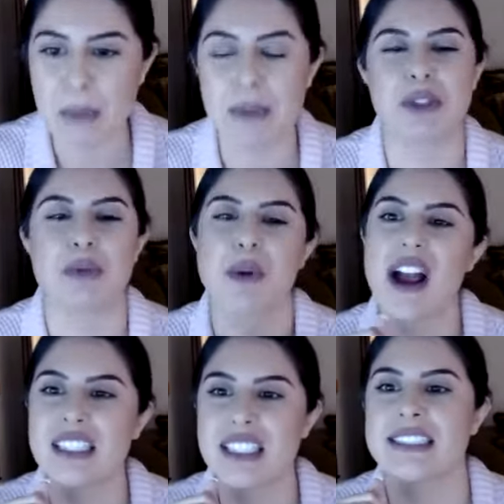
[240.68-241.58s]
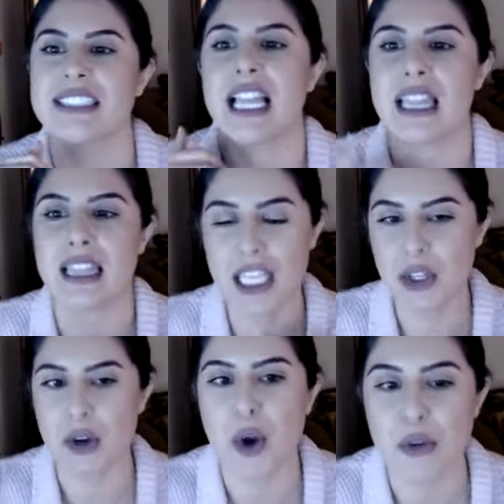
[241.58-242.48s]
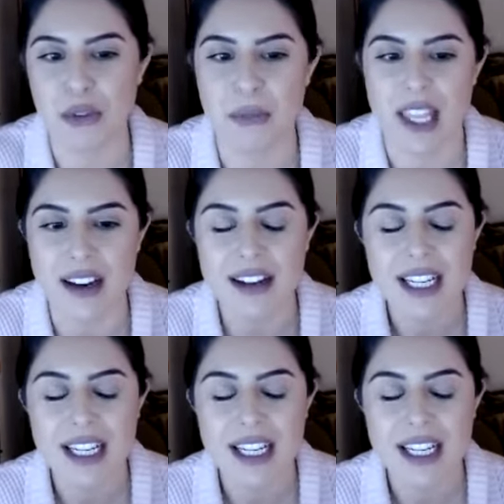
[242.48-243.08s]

into practice and go from there.